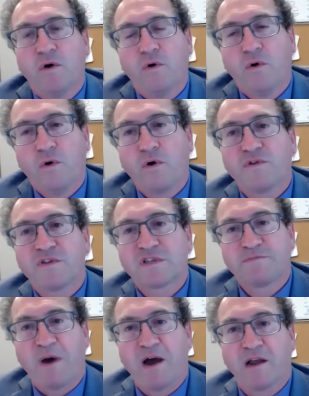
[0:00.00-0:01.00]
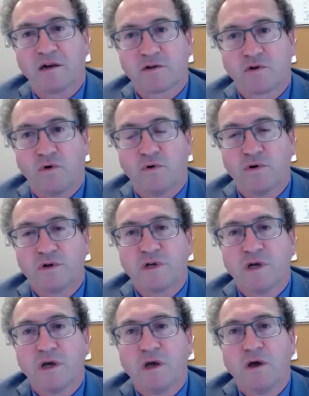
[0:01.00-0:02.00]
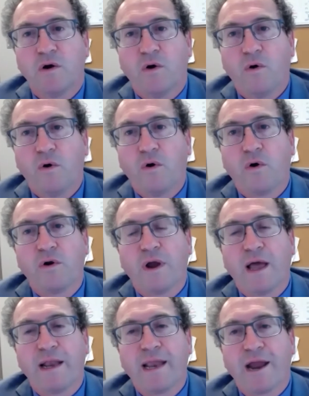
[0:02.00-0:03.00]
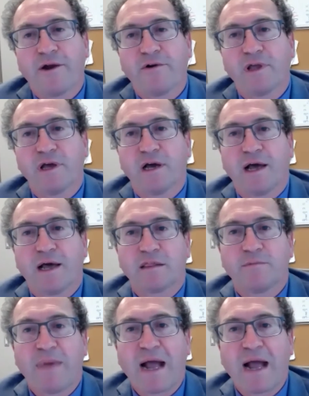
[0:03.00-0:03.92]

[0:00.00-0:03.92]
or the spinal cord or an area at the